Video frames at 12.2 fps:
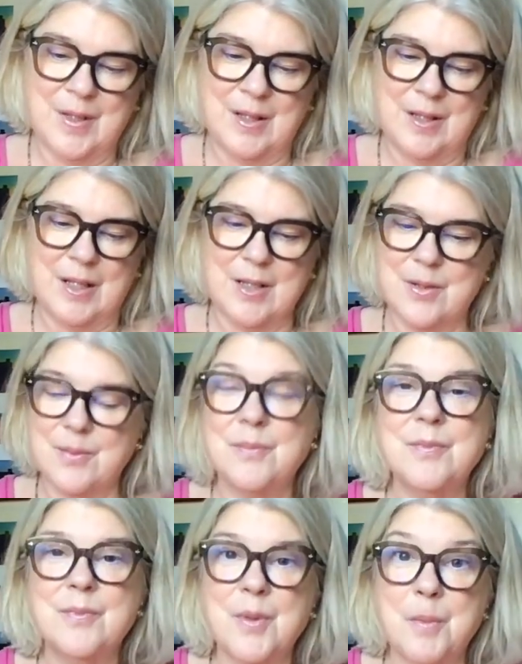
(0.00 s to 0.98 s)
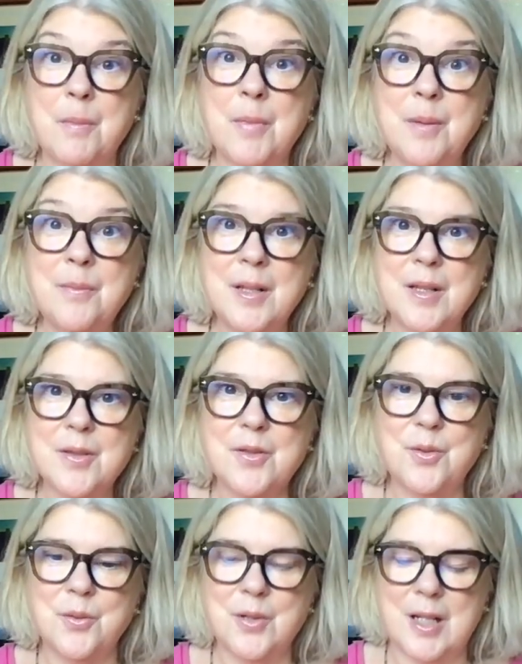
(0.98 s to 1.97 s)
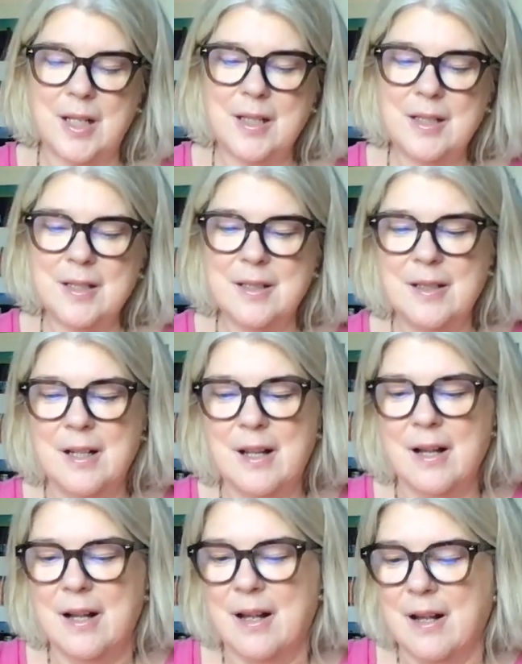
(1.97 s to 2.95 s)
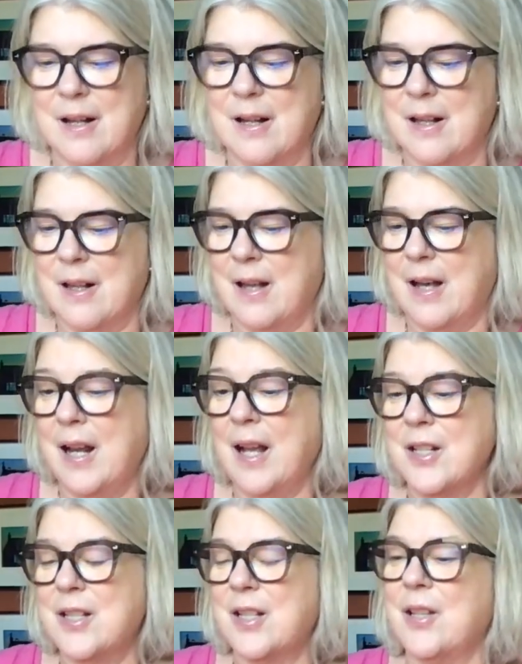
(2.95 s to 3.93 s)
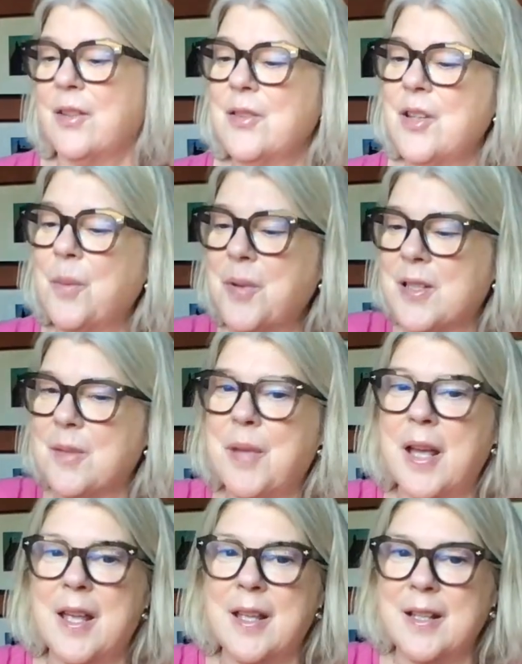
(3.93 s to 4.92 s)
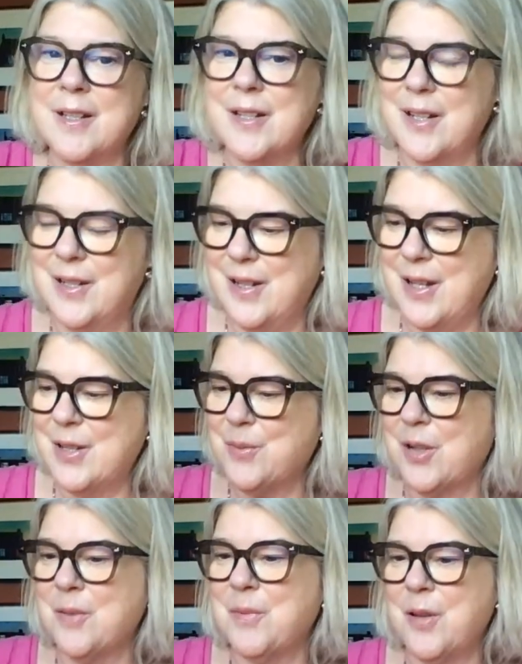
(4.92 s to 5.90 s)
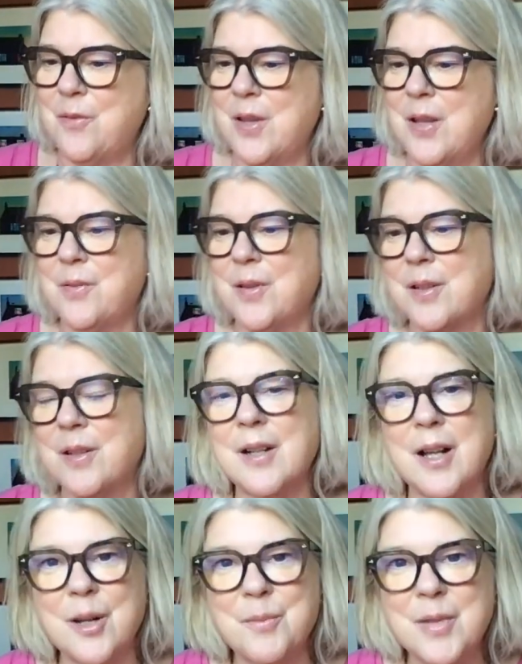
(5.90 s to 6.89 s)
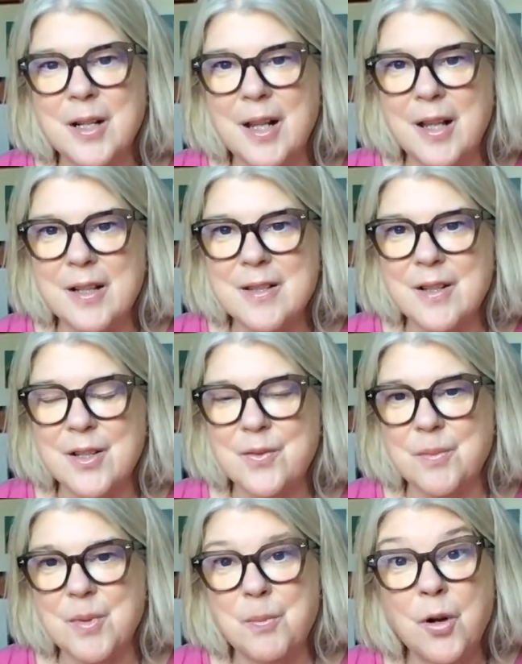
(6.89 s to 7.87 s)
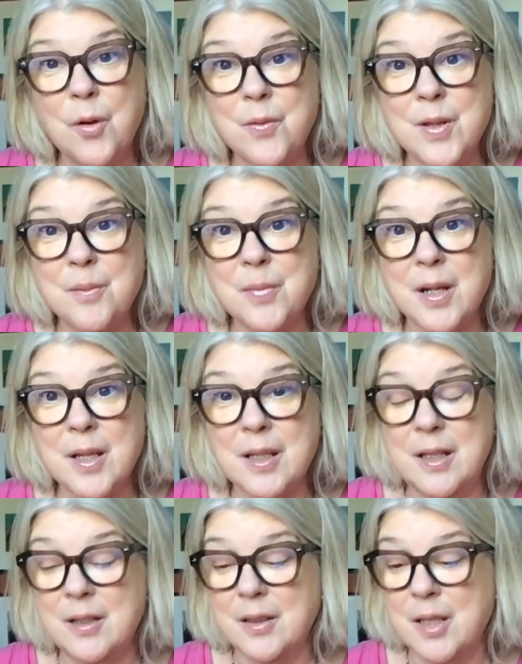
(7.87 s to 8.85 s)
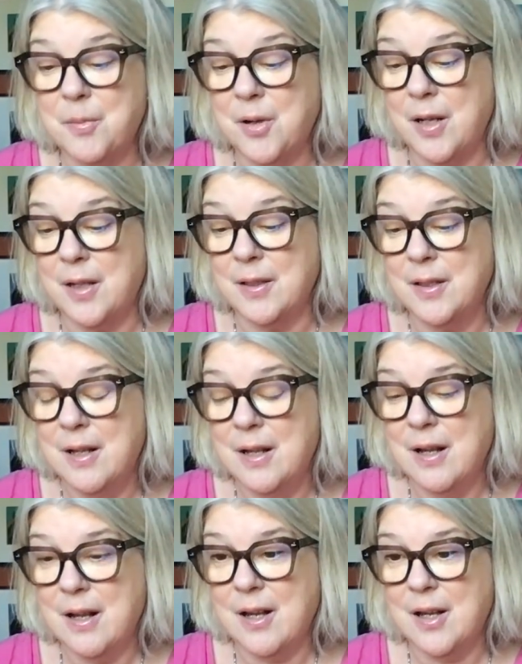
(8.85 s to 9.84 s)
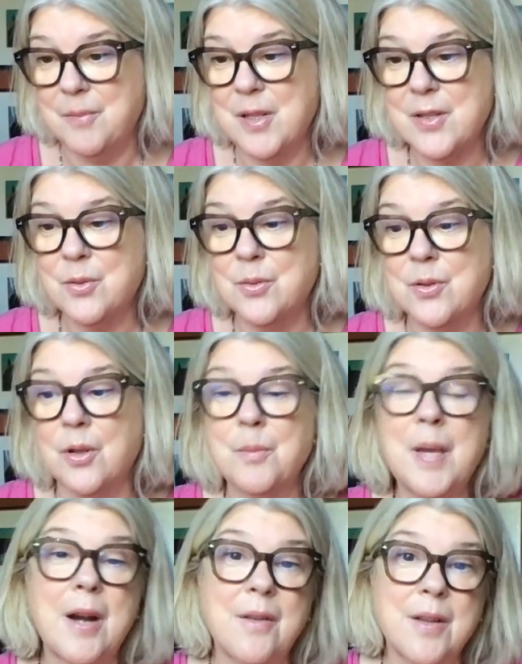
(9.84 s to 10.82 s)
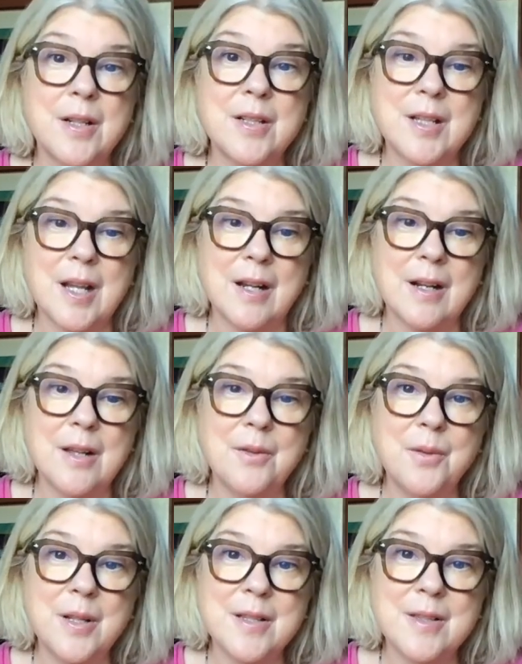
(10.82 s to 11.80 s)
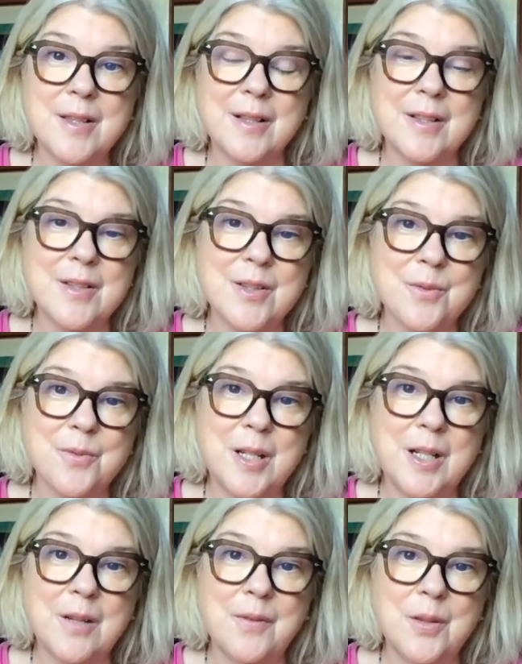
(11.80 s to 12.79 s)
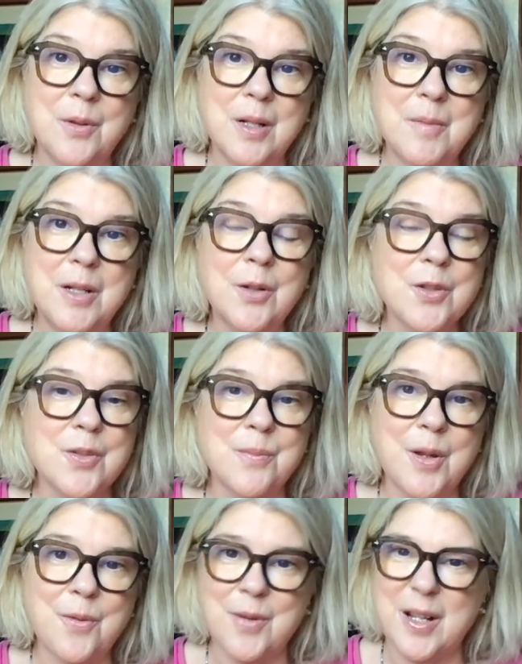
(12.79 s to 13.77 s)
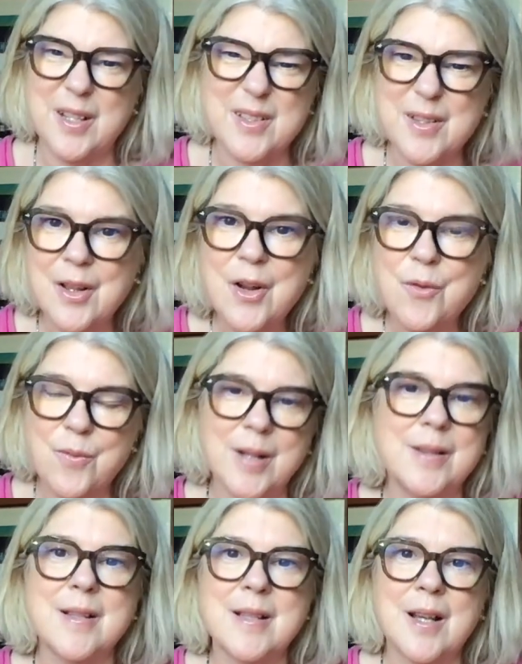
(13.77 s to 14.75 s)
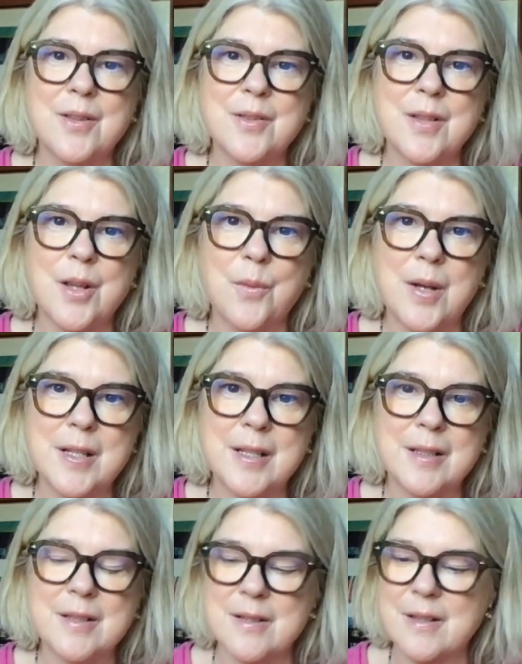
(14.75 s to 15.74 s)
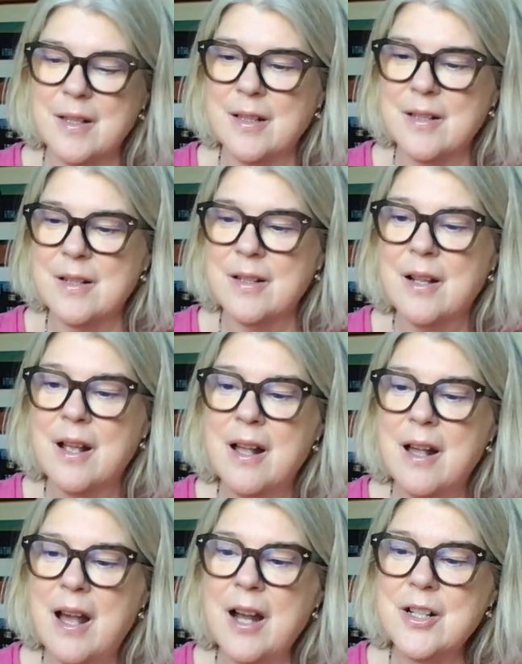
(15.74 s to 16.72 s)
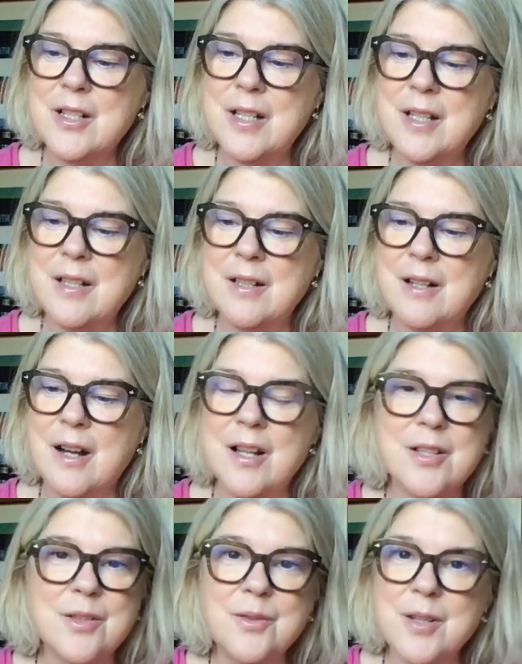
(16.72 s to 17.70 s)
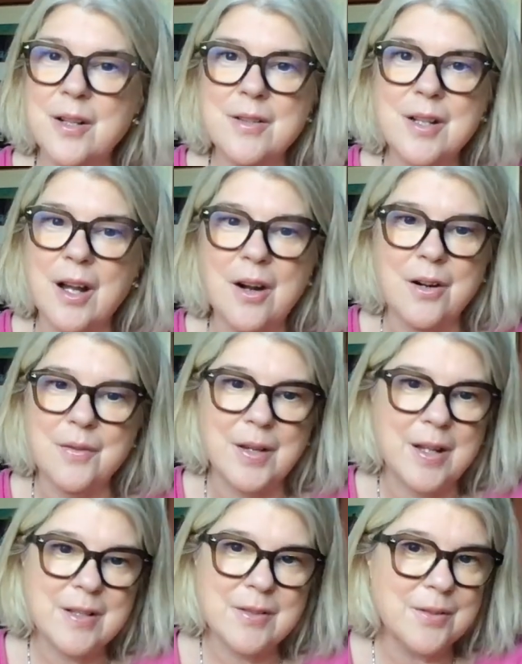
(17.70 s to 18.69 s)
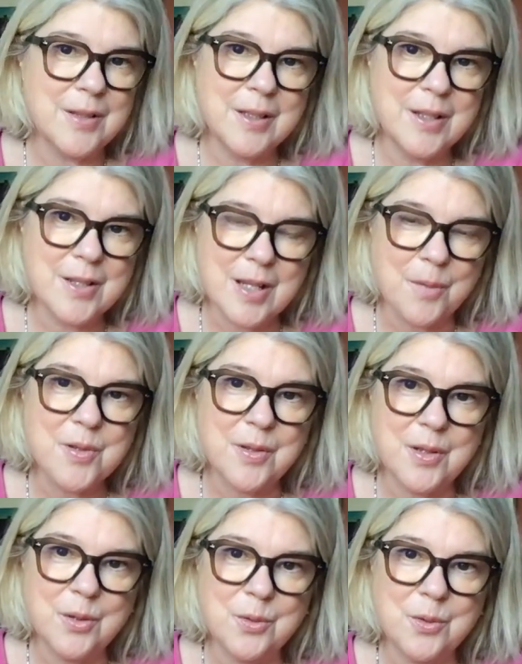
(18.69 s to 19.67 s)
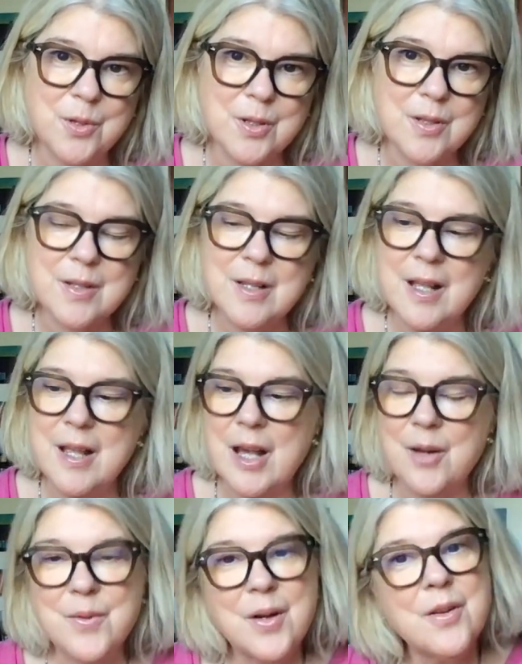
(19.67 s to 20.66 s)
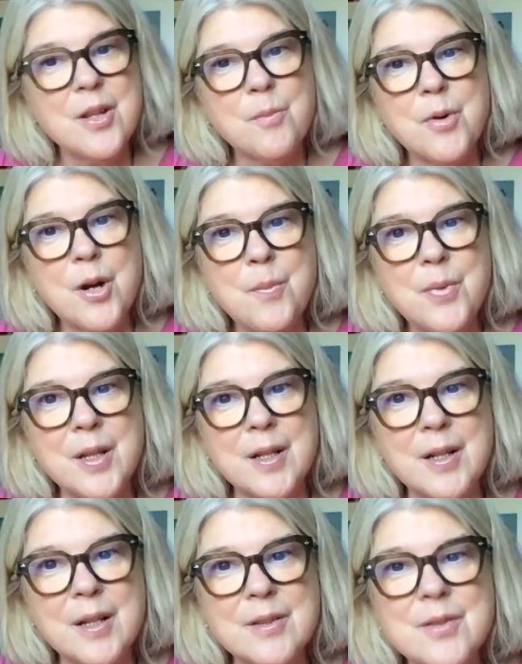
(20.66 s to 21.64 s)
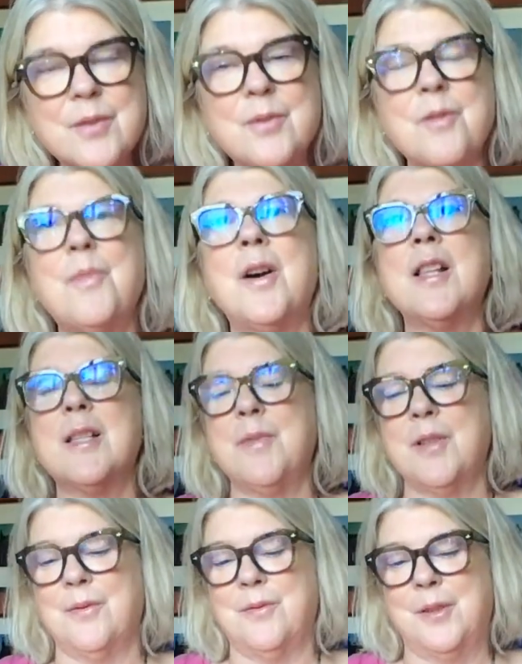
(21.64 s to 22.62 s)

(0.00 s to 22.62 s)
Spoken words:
That's for my mum, that's George Eliot. And actually, on the opposite page is one of my favourite little excerpts from The Prophet by Khalil Gibran. It's called On Marriage, and I always think this is a really lovely one. I mean, lots of my friends read this out at their weddings and things, and actually I still don't tire of it. I still think it's absolutely gorgeous and very appropriate. It sort of reminds me of,